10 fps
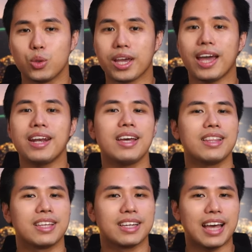So again,
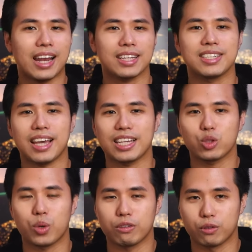the Galaxy
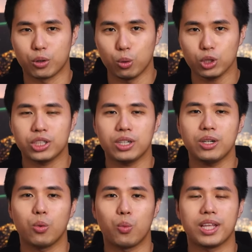S24
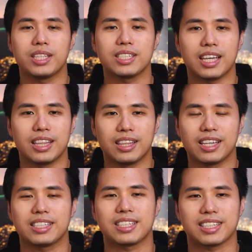Ultra wins in
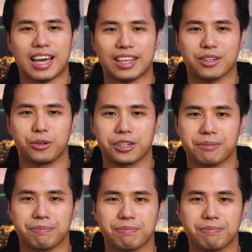this category.